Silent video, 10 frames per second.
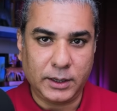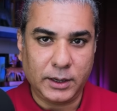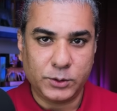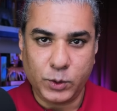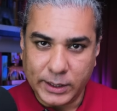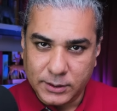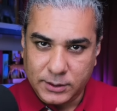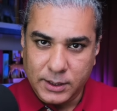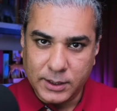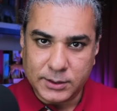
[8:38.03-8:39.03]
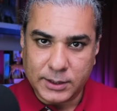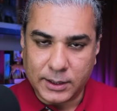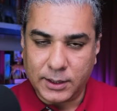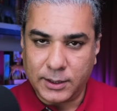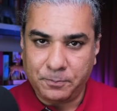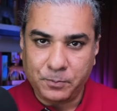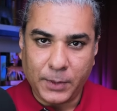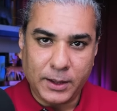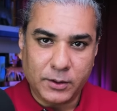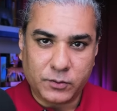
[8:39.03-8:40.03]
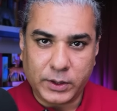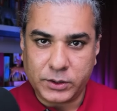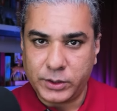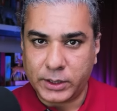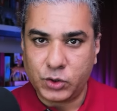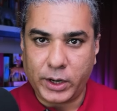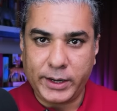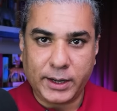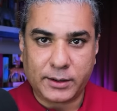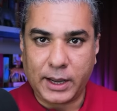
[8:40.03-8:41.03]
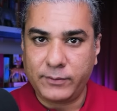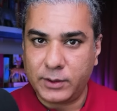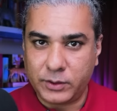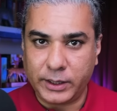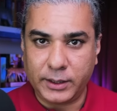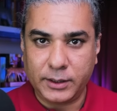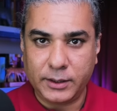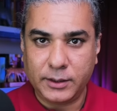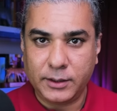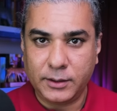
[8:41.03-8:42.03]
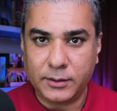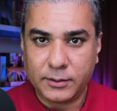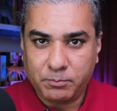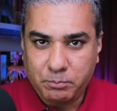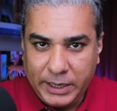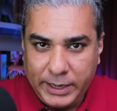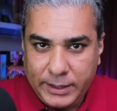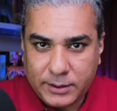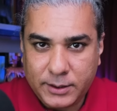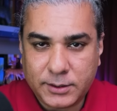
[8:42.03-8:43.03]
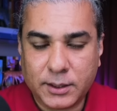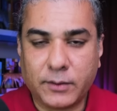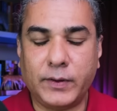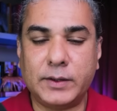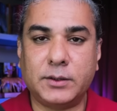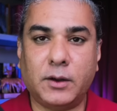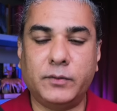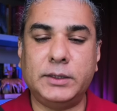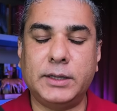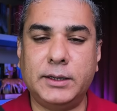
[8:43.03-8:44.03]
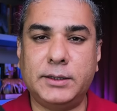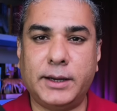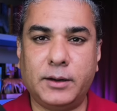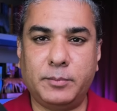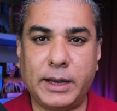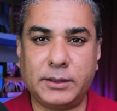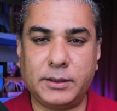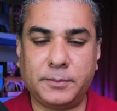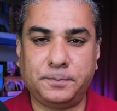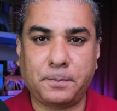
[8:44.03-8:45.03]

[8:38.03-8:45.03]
So you can see a subtle Russia China rivalry, you know, beneath the surface of this entire matter.